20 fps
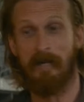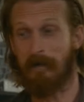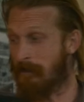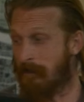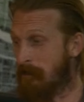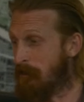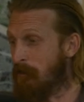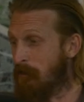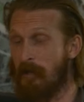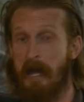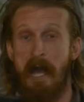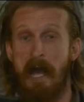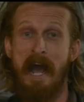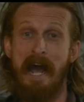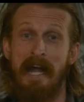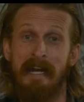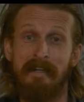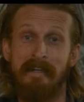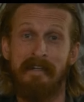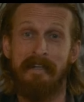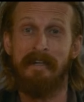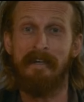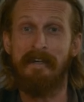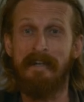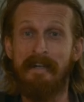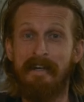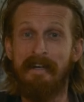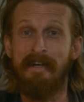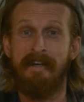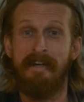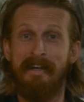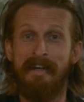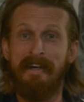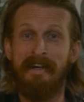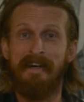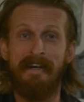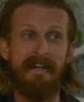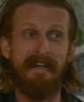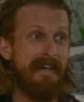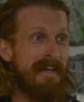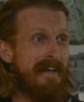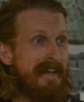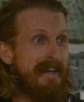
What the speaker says: but Jasper resents being sidelined.